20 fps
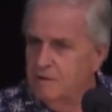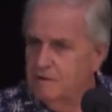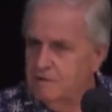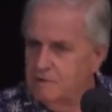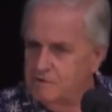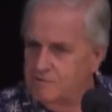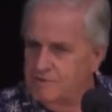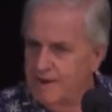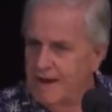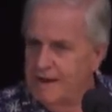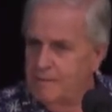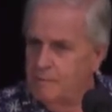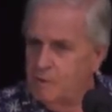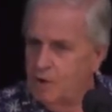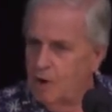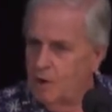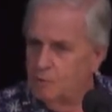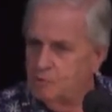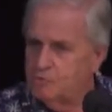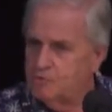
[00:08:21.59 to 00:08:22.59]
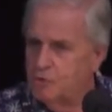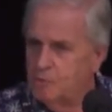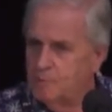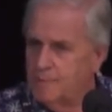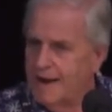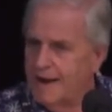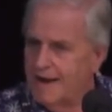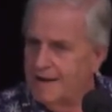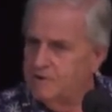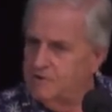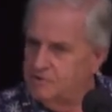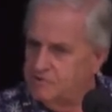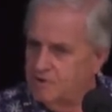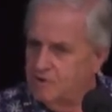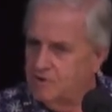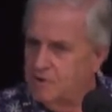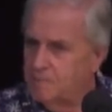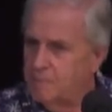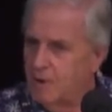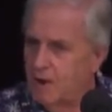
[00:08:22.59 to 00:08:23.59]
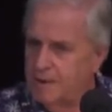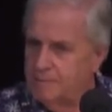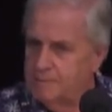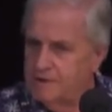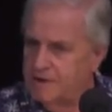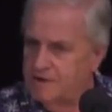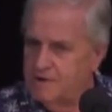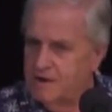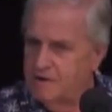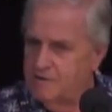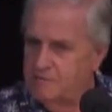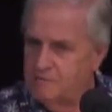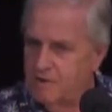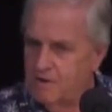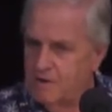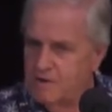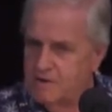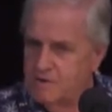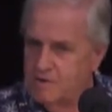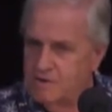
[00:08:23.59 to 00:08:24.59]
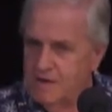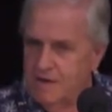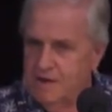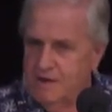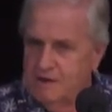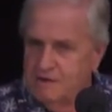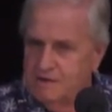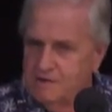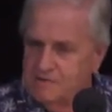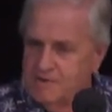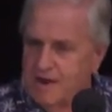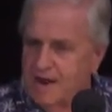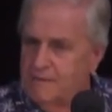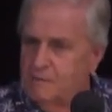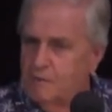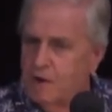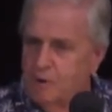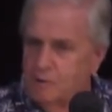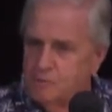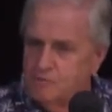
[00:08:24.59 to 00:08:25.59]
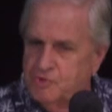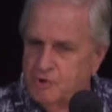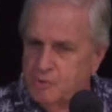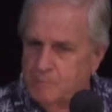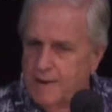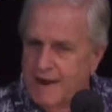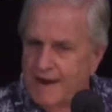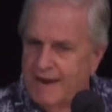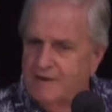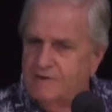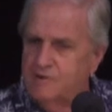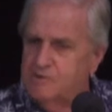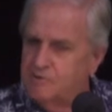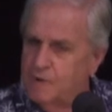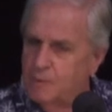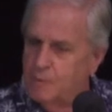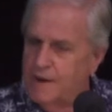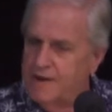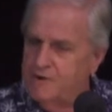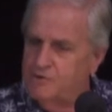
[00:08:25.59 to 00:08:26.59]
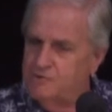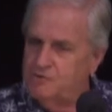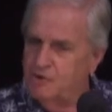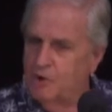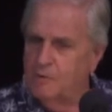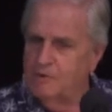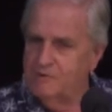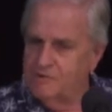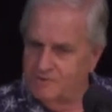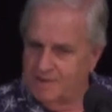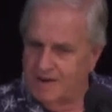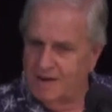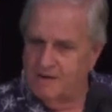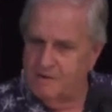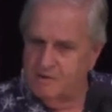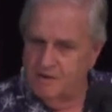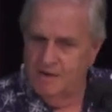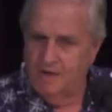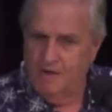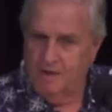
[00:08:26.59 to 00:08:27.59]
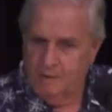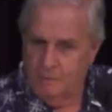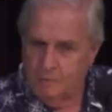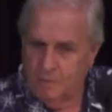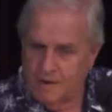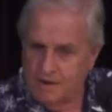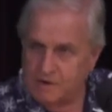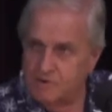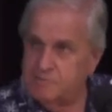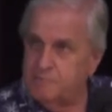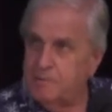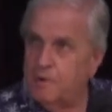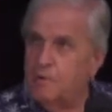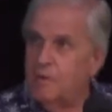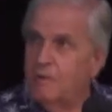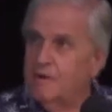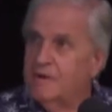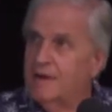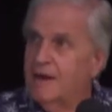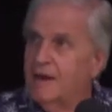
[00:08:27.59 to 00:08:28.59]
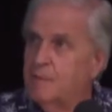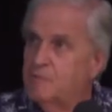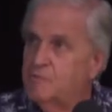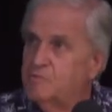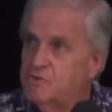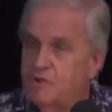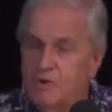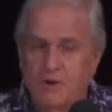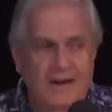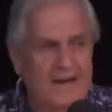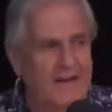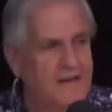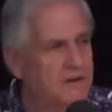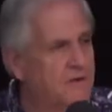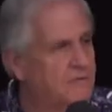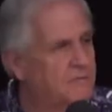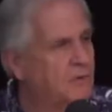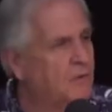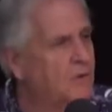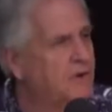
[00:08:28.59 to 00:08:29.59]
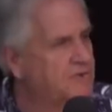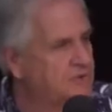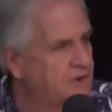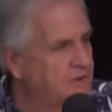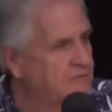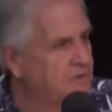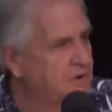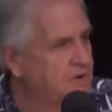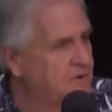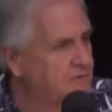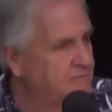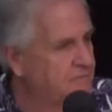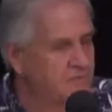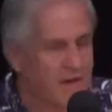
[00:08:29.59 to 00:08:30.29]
The same cultural markers that the Bible identified, the same cultural markers that when John said, When the Spirit comes, you'll hear the voice of it.